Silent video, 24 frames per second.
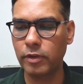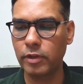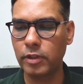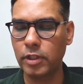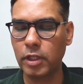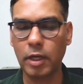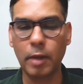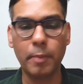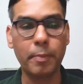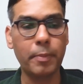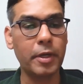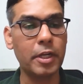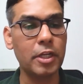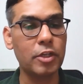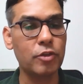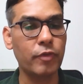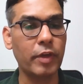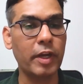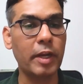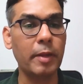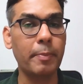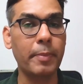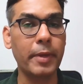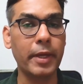the company is
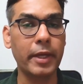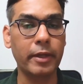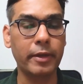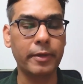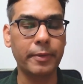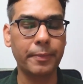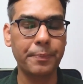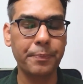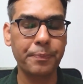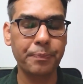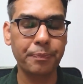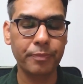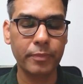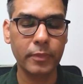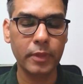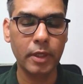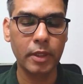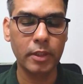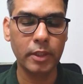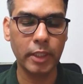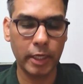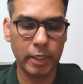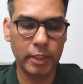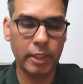very big,
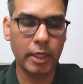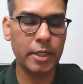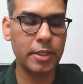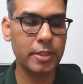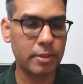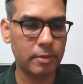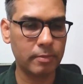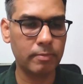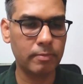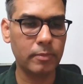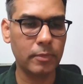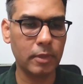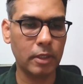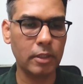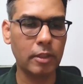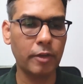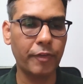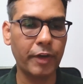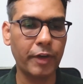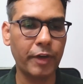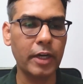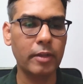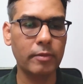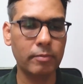that is the
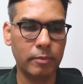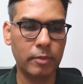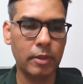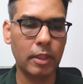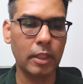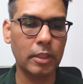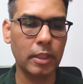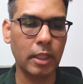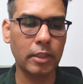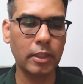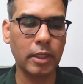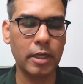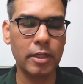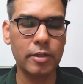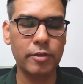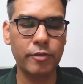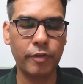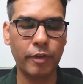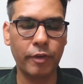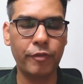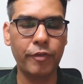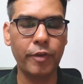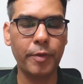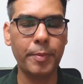vendor, that is,
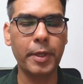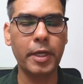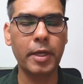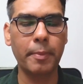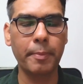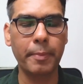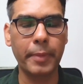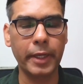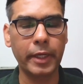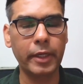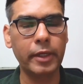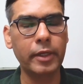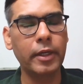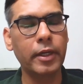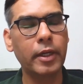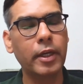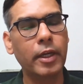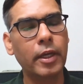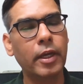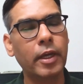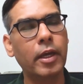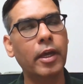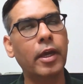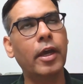if we become big
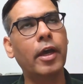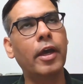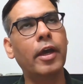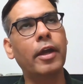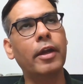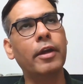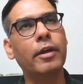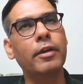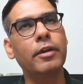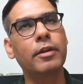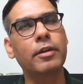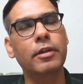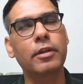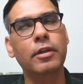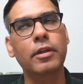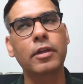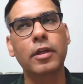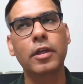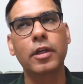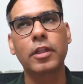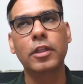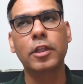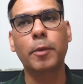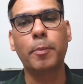and
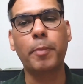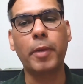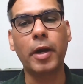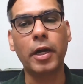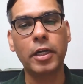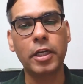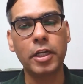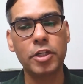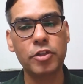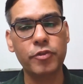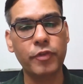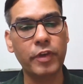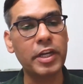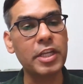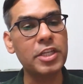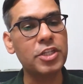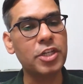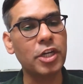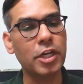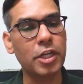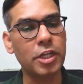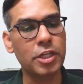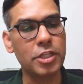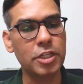the partner is very
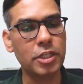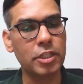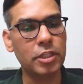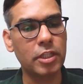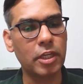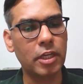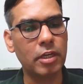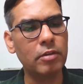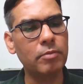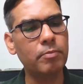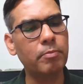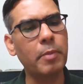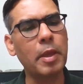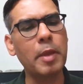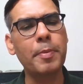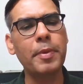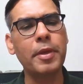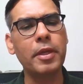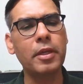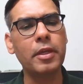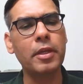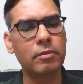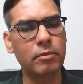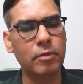strategic, then
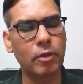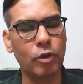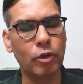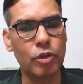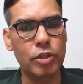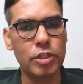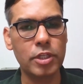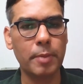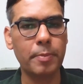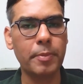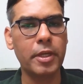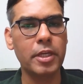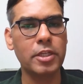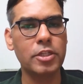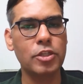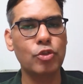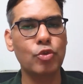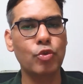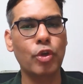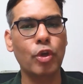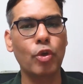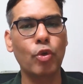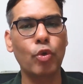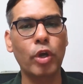maybe in some cases
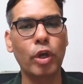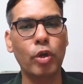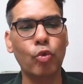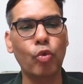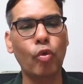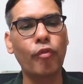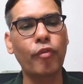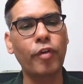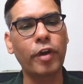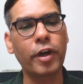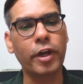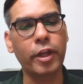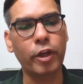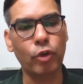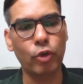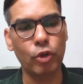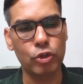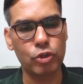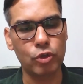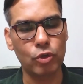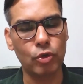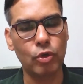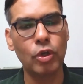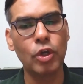you can look at co-funding
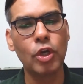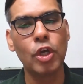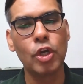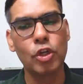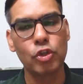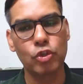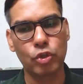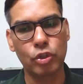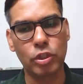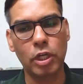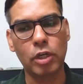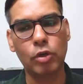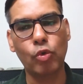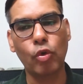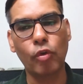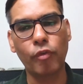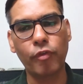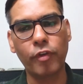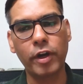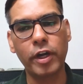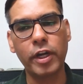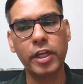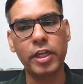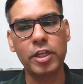also. So that
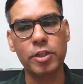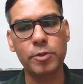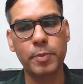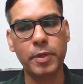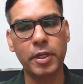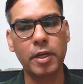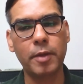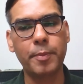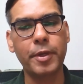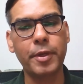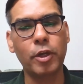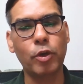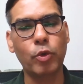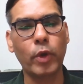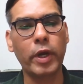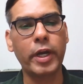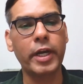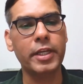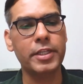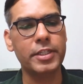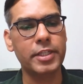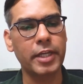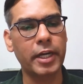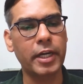co-funding is becoming quite
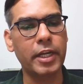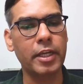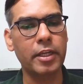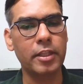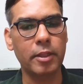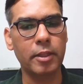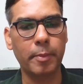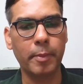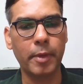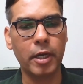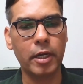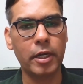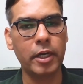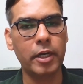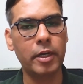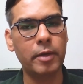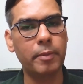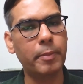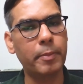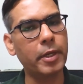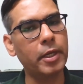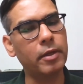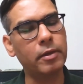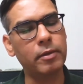exciting in the
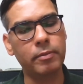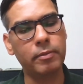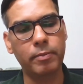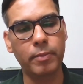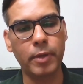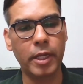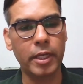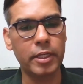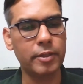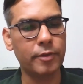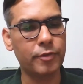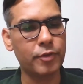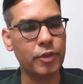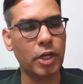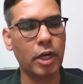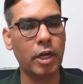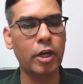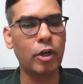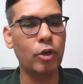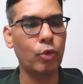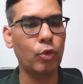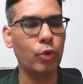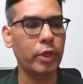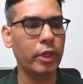market. Big players have
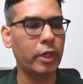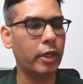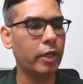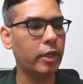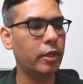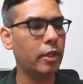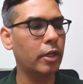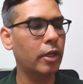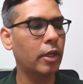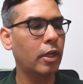started doing it.